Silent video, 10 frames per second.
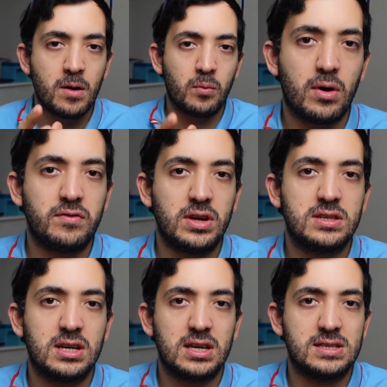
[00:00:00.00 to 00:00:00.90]
One thing
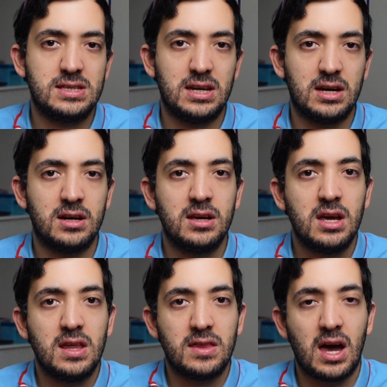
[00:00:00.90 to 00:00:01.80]
to consider
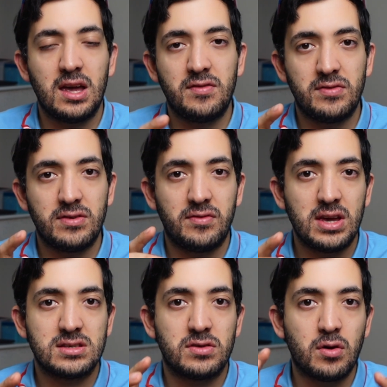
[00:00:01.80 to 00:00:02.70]
that if
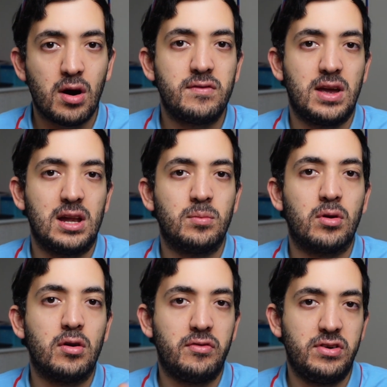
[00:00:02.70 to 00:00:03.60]
things are not
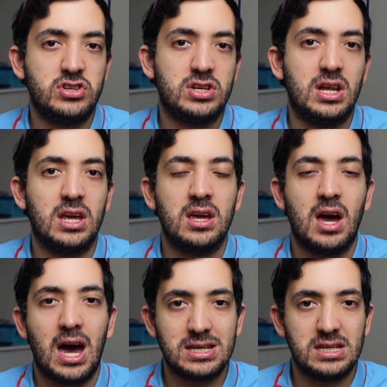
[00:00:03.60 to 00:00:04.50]
available officially
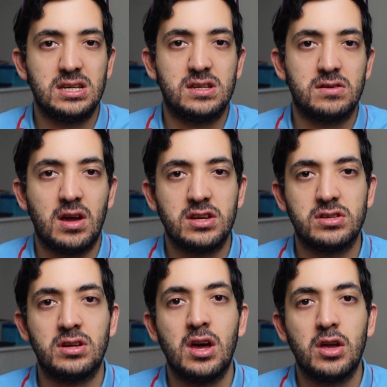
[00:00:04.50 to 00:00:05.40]
as an
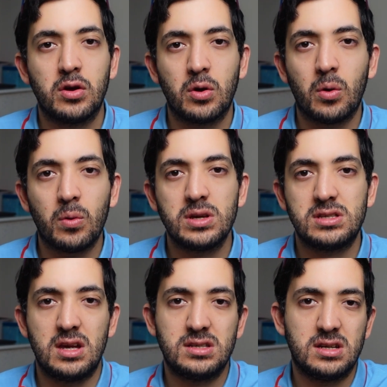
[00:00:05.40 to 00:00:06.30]
integration, you can always
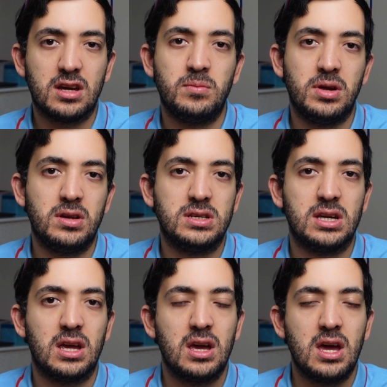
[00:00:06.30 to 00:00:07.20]
turn to the
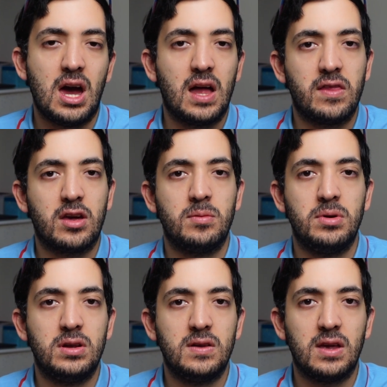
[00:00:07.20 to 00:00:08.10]
community, and the
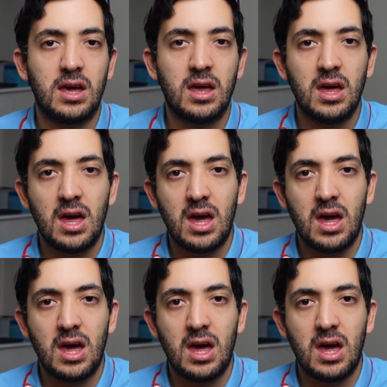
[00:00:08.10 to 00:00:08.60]
community,